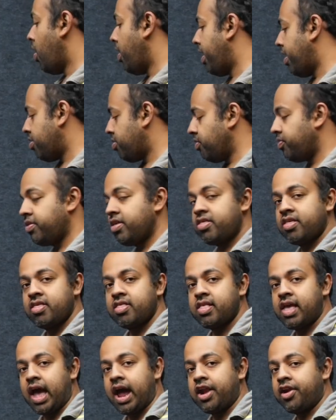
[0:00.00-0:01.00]
Okay, so this is
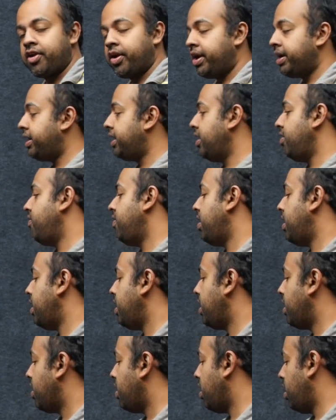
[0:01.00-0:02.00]
the Android
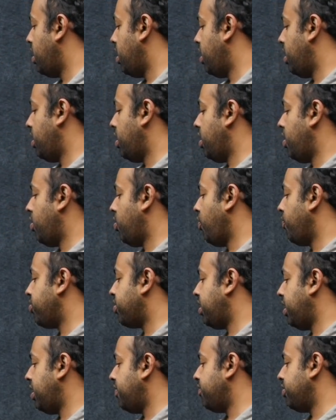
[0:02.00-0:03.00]
TV home
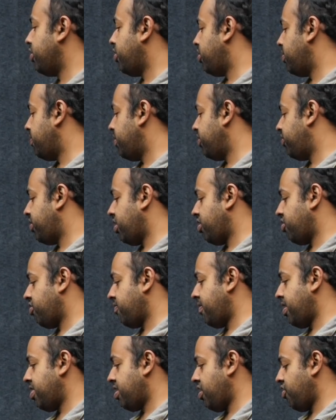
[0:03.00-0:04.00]
screen without much
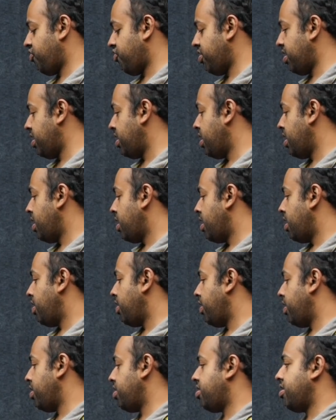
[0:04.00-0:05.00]
customization.
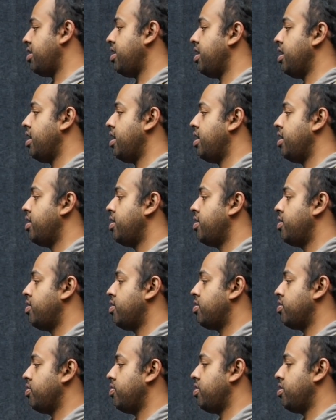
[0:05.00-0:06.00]
You can see here.
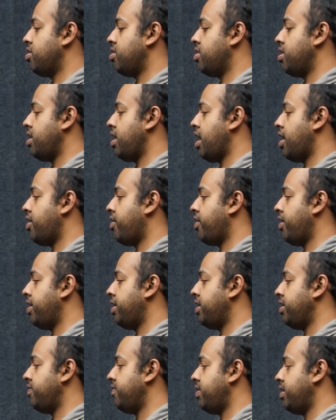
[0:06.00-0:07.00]
So this is the
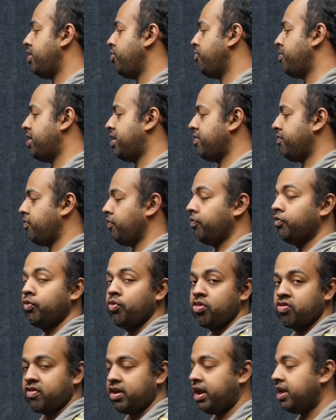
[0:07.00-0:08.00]
Android TV. You might have
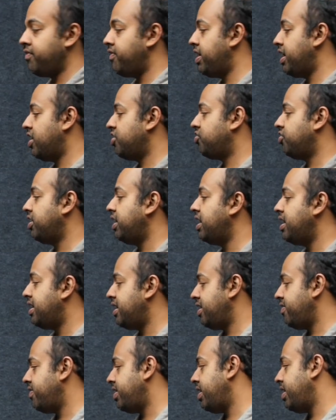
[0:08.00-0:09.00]
used an NVIDIA Shield
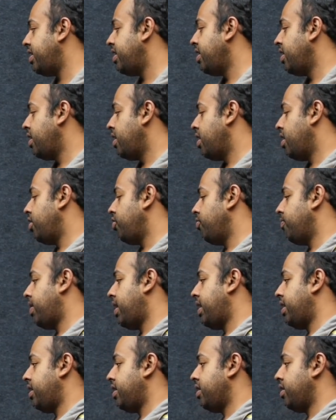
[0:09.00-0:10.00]
TV. You
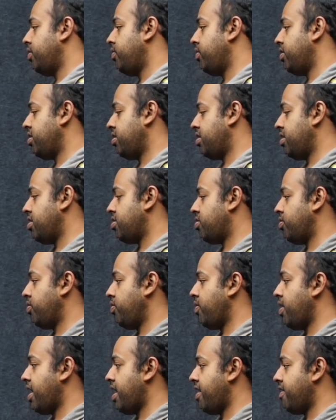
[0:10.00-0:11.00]
might notice this. So
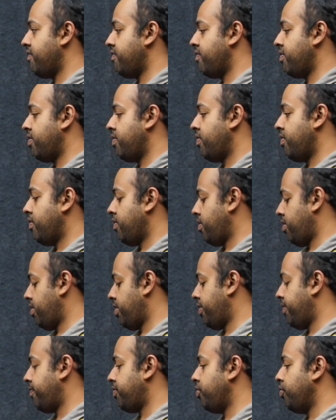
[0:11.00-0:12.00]
you have
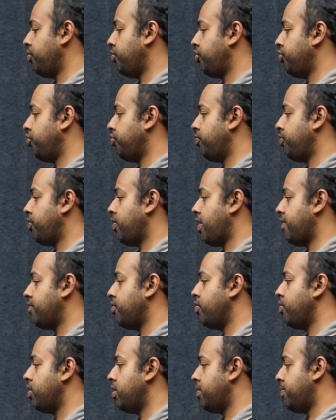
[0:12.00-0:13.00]
YouTube, you have
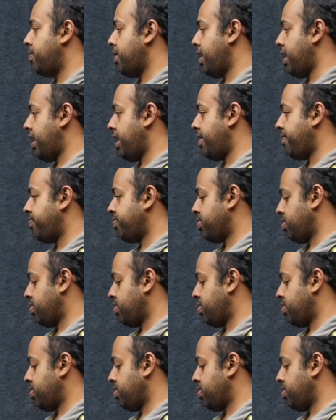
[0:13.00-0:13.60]
Google Play.